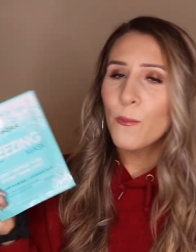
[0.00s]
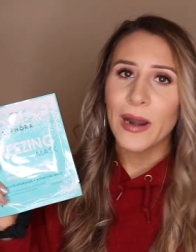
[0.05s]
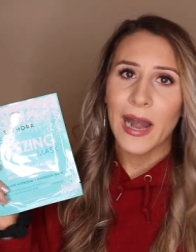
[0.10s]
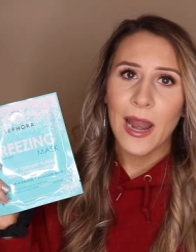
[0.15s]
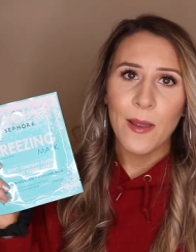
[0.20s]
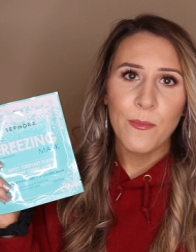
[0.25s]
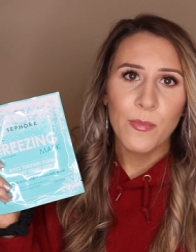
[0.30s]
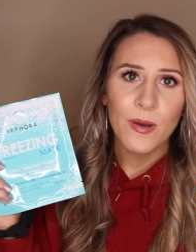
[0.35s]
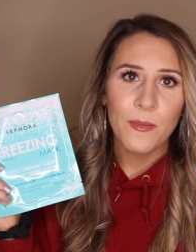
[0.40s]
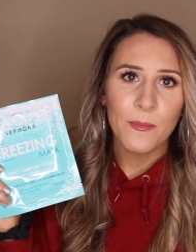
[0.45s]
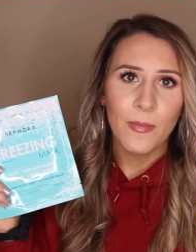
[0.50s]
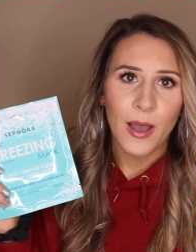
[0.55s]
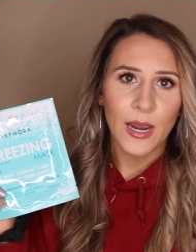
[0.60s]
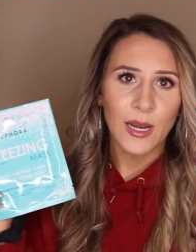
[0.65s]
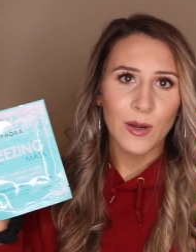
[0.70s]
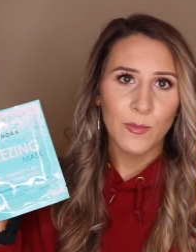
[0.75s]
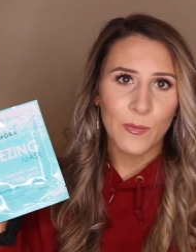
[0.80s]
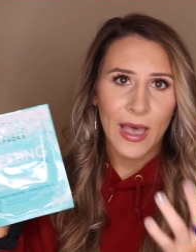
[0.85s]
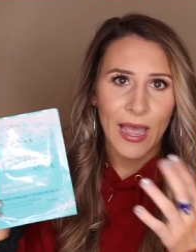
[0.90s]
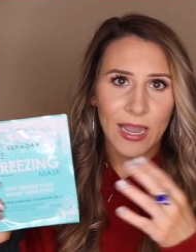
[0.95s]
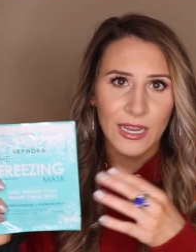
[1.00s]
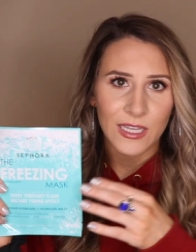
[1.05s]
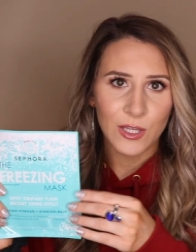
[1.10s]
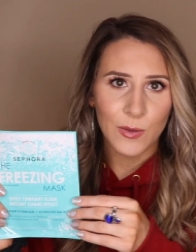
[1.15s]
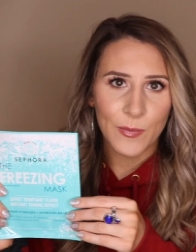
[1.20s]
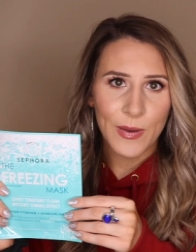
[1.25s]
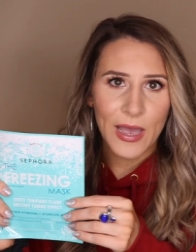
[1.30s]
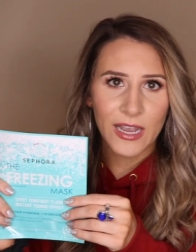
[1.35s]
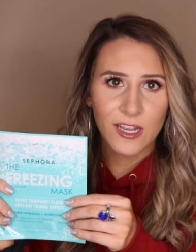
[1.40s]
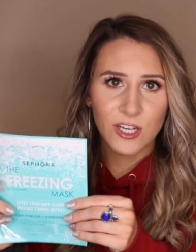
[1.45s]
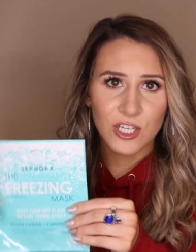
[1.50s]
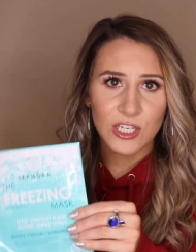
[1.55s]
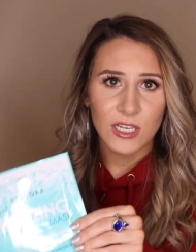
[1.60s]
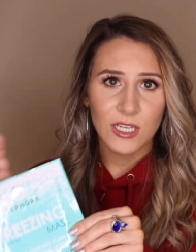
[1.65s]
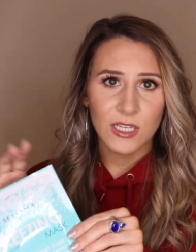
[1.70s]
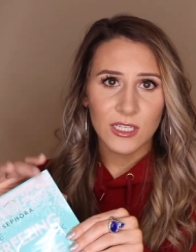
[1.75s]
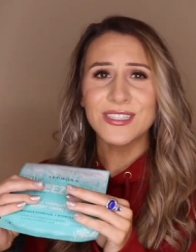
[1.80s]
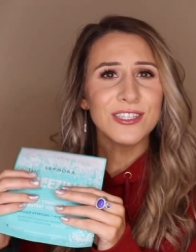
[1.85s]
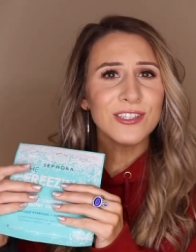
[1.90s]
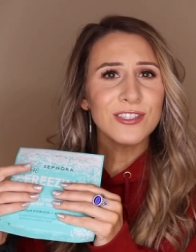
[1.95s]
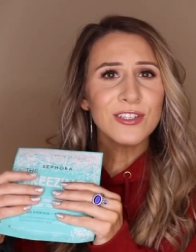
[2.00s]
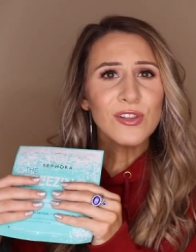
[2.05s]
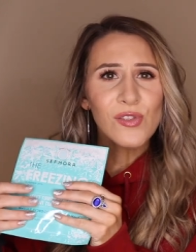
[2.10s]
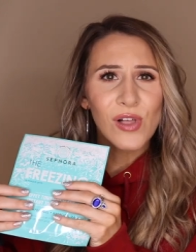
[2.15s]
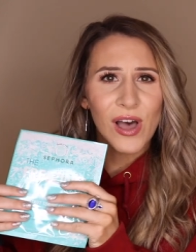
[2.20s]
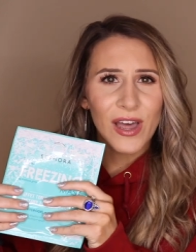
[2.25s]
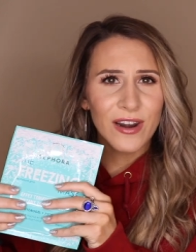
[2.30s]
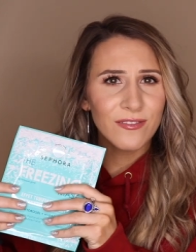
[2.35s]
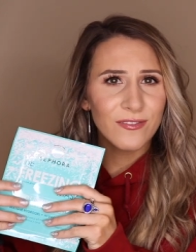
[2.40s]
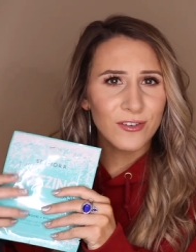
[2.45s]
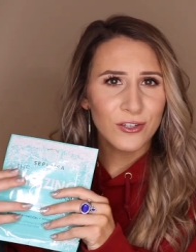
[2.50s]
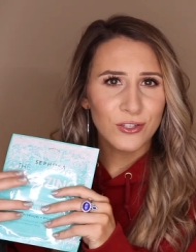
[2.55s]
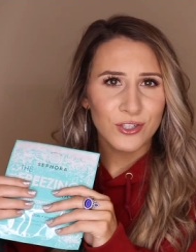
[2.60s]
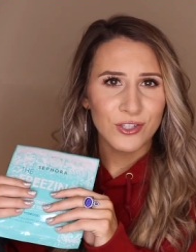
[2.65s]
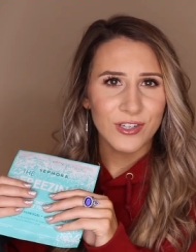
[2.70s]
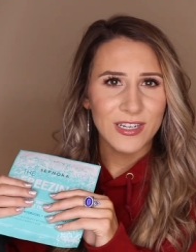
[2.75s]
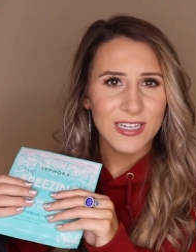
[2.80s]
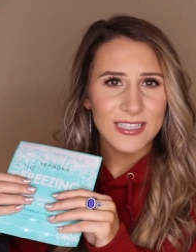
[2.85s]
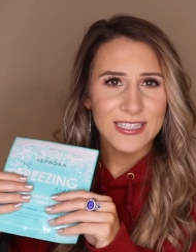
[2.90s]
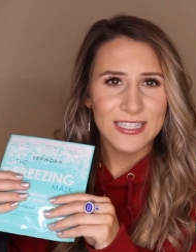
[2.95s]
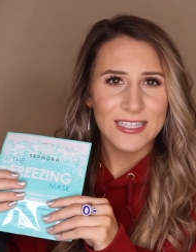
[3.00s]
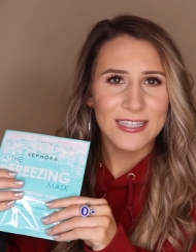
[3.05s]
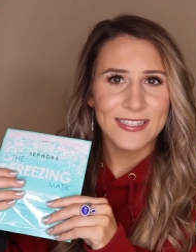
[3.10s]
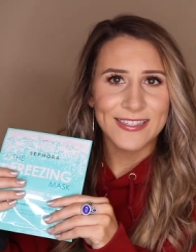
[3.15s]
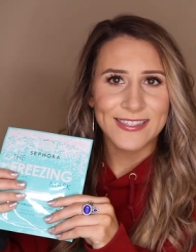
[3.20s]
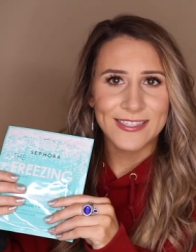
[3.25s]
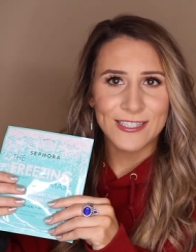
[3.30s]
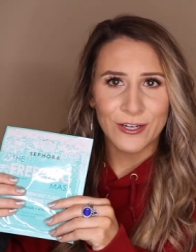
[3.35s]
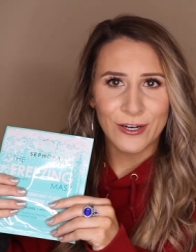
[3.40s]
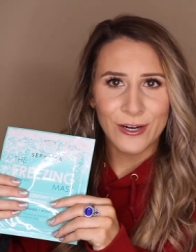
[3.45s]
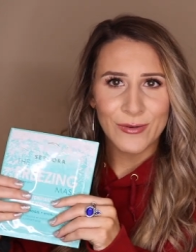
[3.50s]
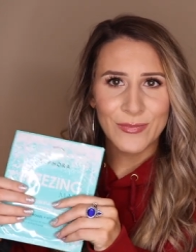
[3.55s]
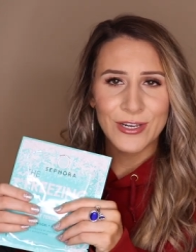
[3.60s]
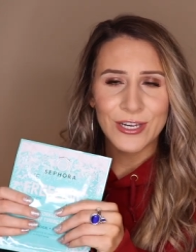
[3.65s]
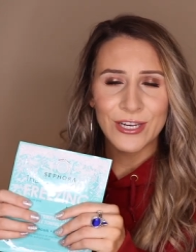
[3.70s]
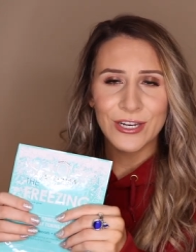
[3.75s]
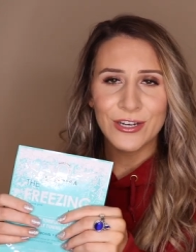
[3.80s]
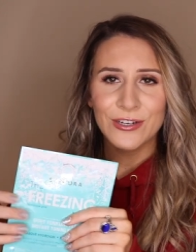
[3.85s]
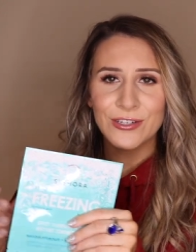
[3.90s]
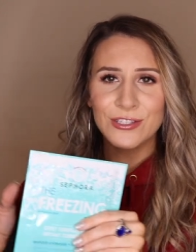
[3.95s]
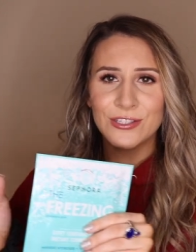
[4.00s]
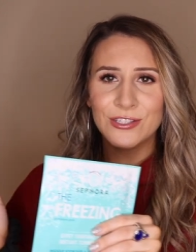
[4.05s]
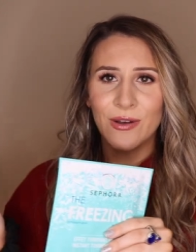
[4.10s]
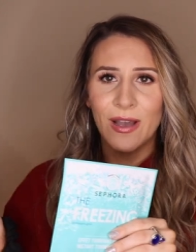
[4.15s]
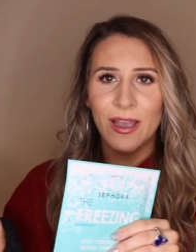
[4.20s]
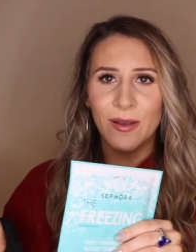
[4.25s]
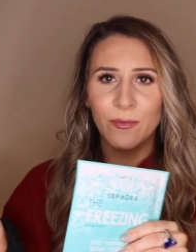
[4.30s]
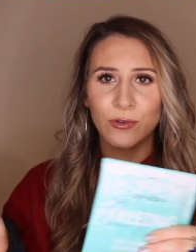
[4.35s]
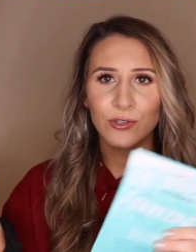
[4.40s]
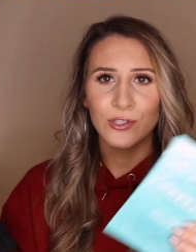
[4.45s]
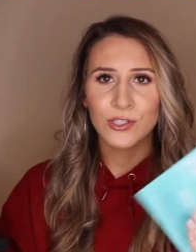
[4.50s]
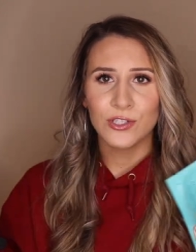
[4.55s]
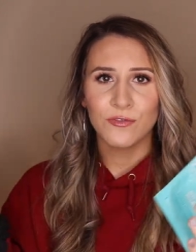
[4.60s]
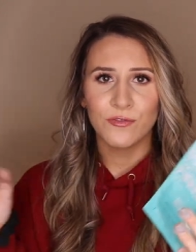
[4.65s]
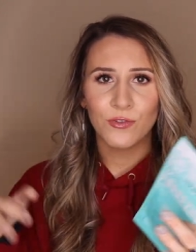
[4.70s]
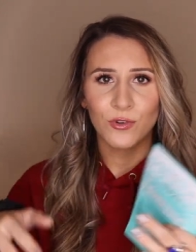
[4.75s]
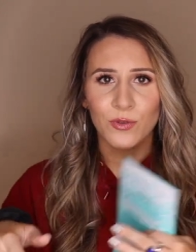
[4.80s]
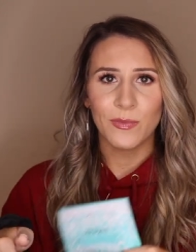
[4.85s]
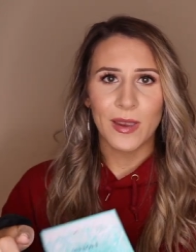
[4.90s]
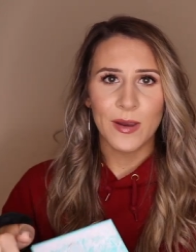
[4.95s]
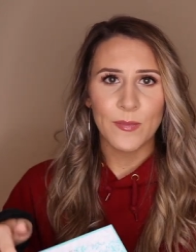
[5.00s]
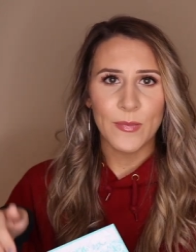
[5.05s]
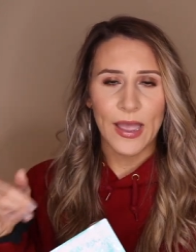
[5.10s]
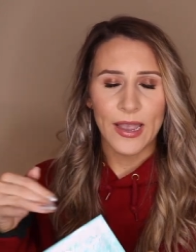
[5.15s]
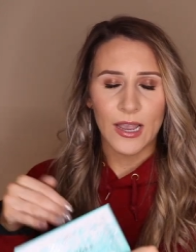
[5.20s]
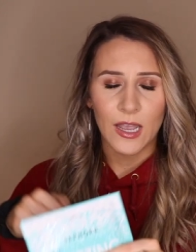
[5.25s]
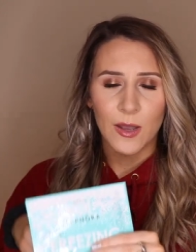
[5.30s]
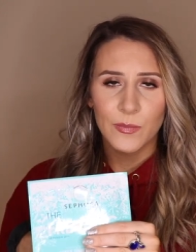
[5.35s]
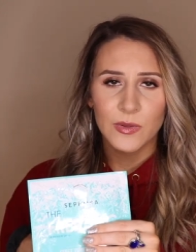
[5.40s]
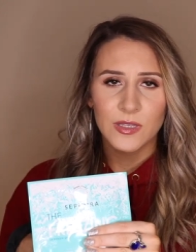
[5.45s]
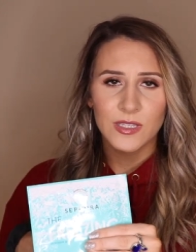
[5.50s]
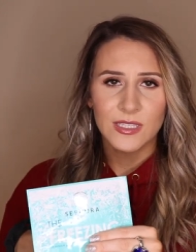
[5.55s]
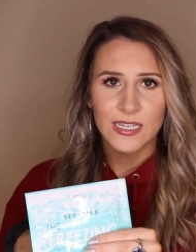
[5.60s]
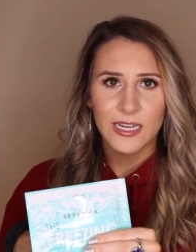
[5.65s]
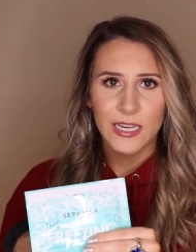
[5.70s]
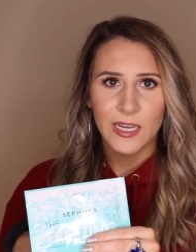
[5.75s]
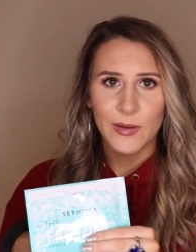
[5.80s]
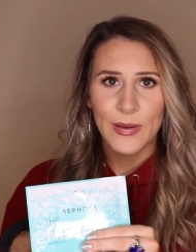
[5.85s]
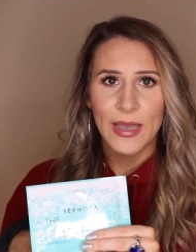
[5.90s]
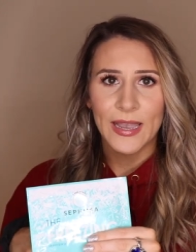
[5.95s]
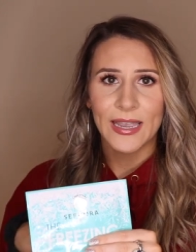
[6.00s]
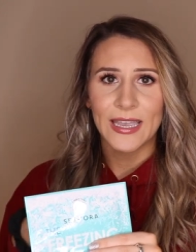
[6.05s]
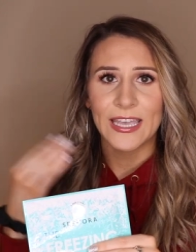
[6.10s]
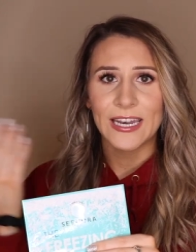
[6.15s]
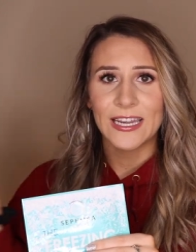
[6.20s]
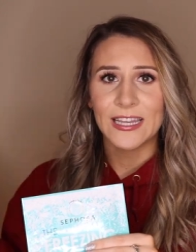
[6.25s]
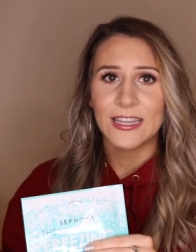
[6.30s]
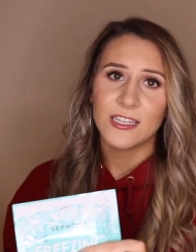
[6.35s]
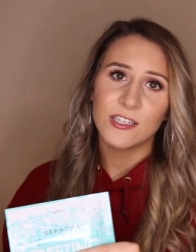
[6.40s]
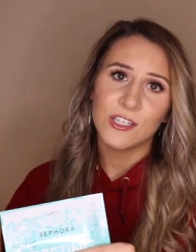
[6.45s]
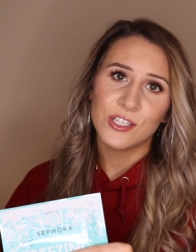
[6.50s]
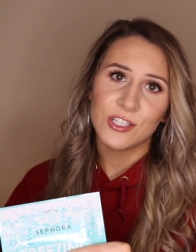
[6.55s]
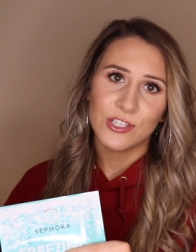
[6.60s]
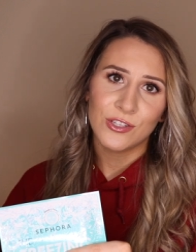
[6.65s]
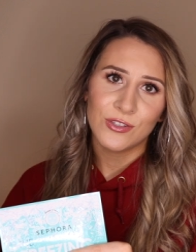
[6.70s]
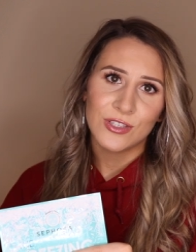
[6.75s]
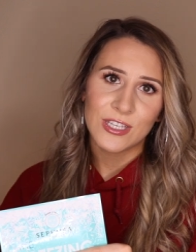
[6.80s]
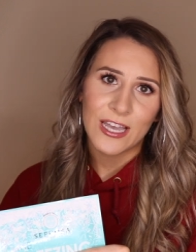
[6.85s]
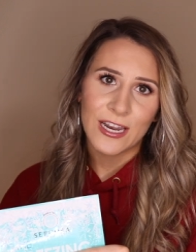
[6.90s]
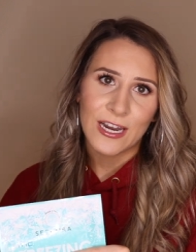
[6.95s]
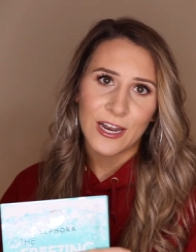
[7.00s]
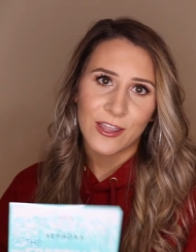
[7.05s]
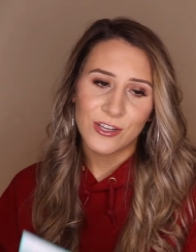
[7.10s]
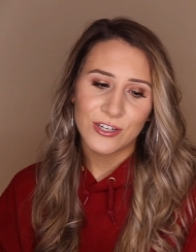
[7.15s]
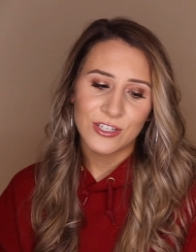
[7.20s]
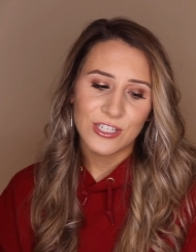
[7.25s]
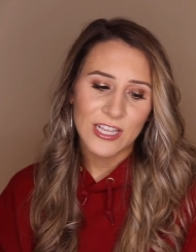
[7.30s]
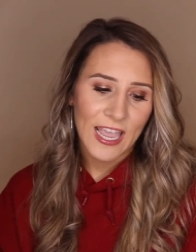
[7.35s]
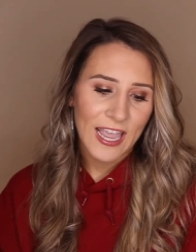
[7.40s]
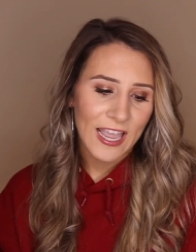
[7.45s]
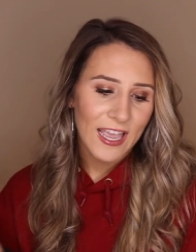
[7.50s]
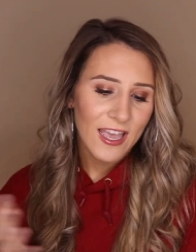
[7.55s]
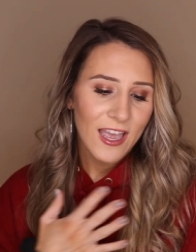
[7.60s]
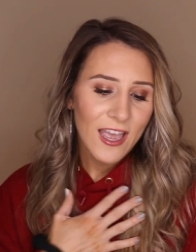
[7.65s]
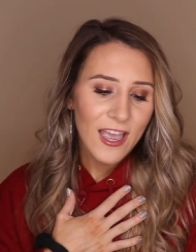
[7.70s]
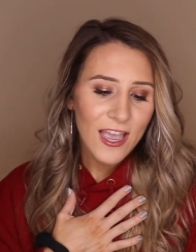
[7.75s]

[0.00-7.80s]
But I put mine back in the packaging because there's a lot of nutrients in the serum in here. So I will just fold mine back up and stick it back in and then just use it another day.